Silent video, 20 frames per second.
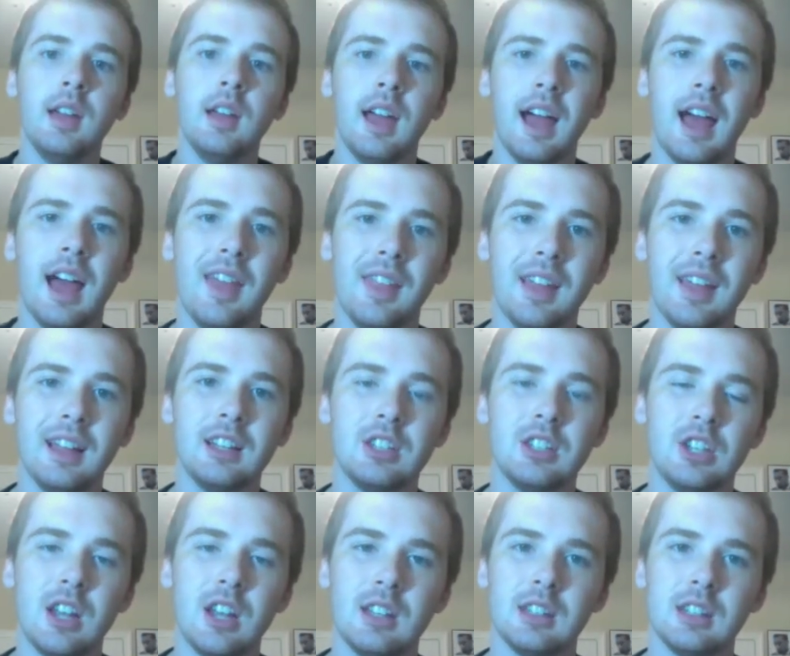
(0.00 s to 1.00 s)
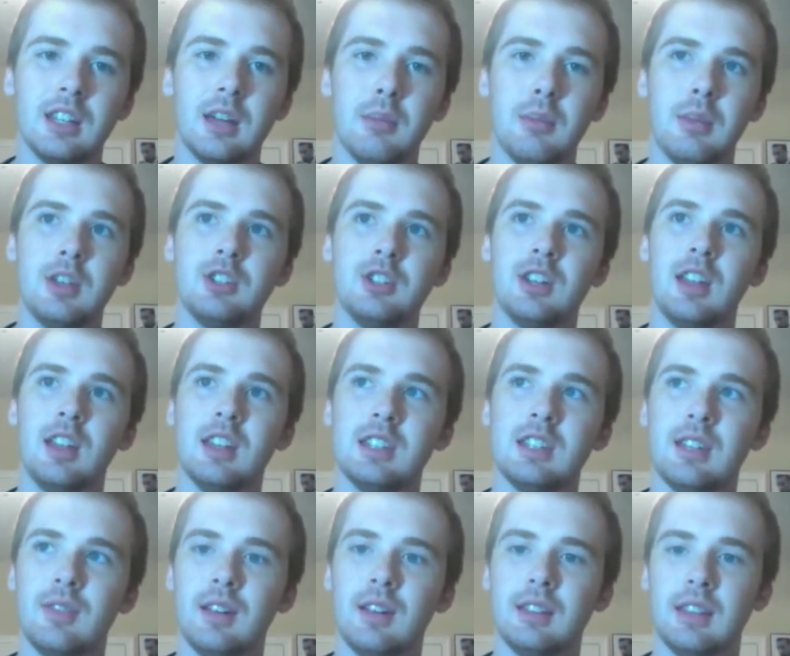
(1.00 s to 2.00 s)
I think she doesn't get mentioned and
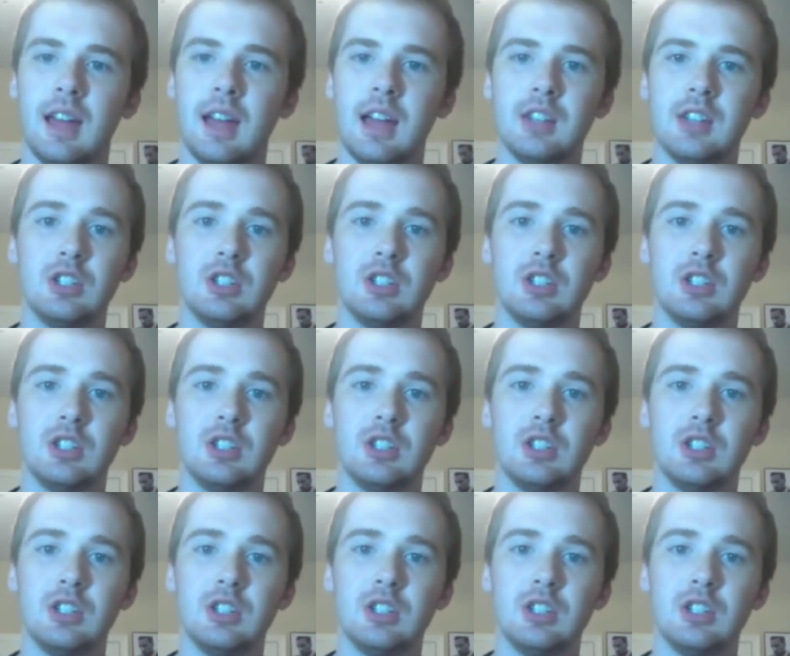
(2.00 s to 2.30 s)
stuff like that,